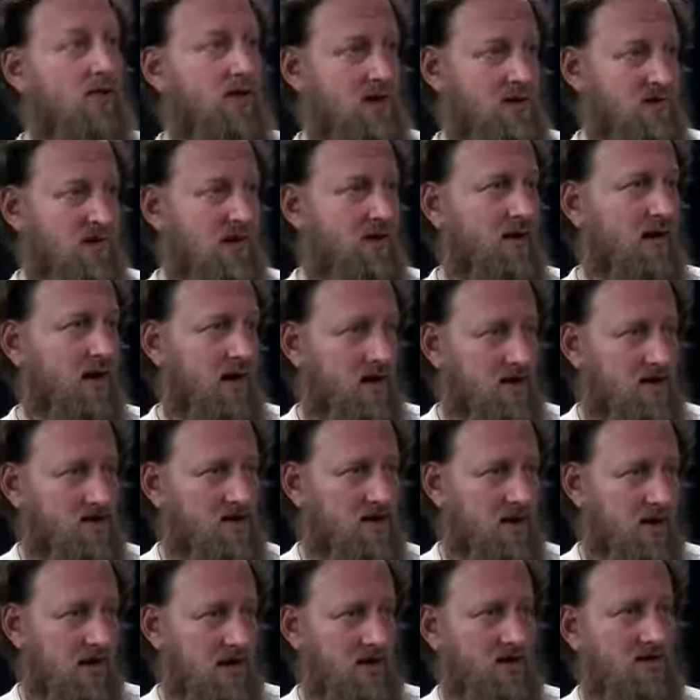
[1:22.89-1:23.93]
like a
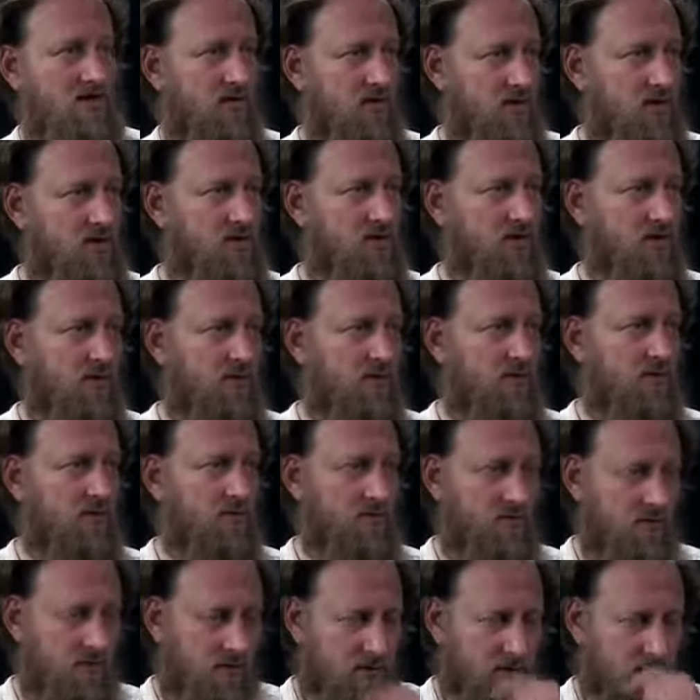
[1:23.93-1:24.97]
scientific
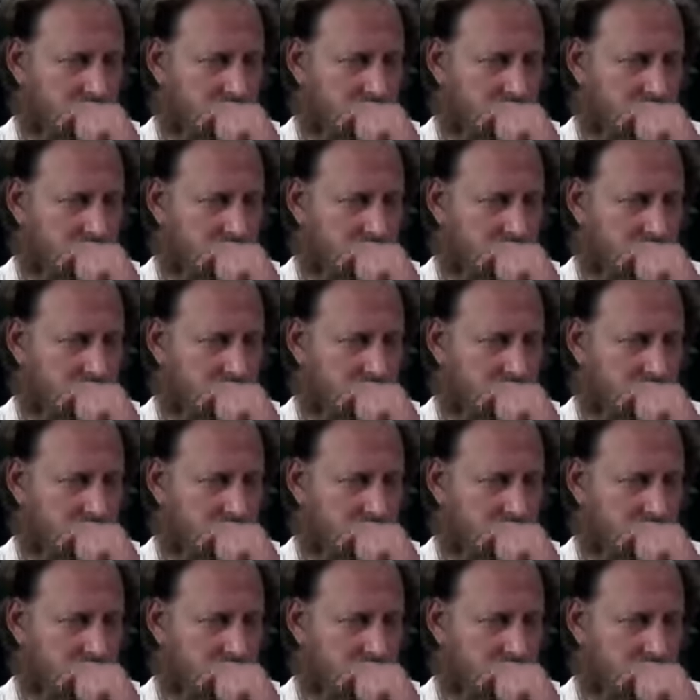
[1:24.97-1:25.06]
truth.